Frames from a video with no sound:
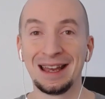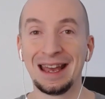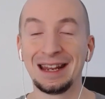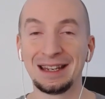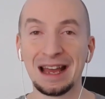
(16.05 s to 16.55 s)

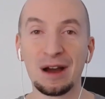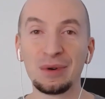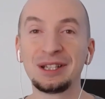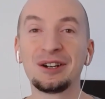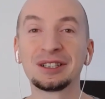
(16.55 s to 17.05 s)
and uh,
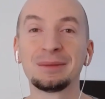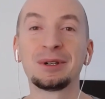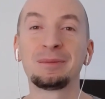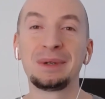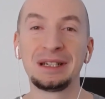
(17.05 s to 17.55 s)
we talked
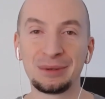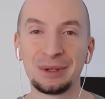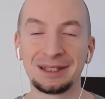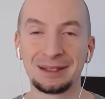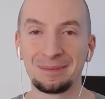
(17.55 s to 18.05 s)
about
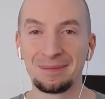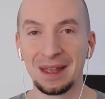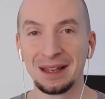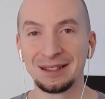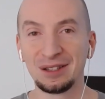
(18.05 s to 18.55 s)
Pinterest.
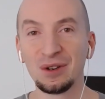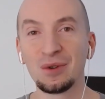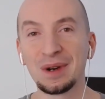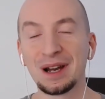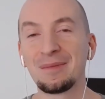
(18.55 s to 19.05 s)

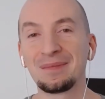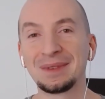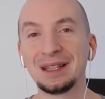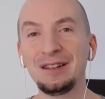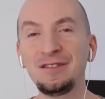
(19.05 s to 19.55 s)
So um,
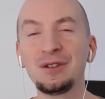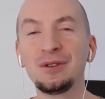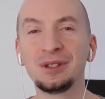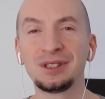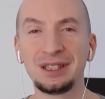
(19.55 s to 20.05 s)
if
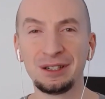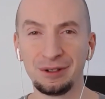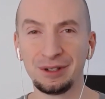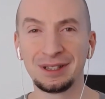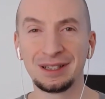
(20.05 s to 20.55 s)
you're
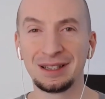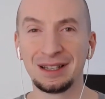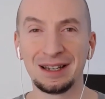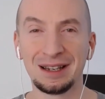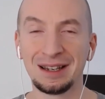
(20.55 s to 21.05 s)
serious
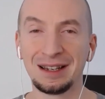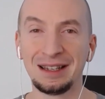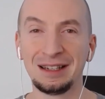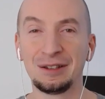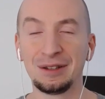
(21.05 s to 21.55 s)
uh,
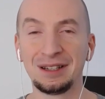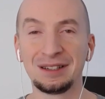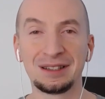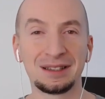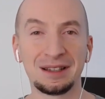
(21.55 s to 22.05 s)
into
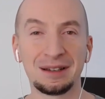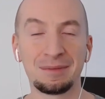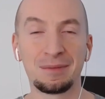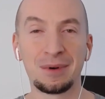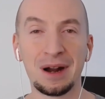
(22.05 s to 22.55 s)
this
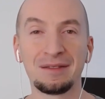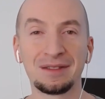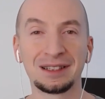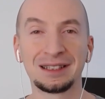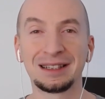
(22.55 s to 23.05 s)

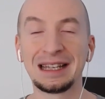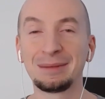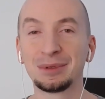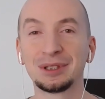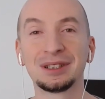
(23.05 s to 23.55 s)
private
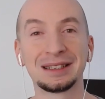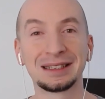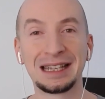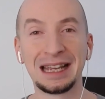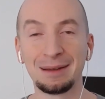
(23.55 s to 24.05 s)

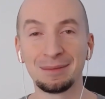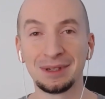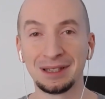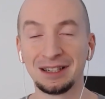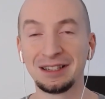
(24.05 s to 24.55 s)
label game
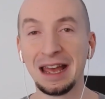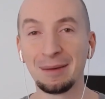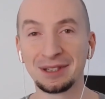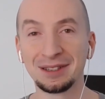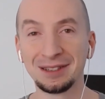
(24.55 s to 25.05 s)
on
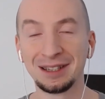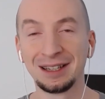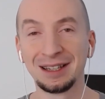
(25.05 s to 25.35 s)
Amazon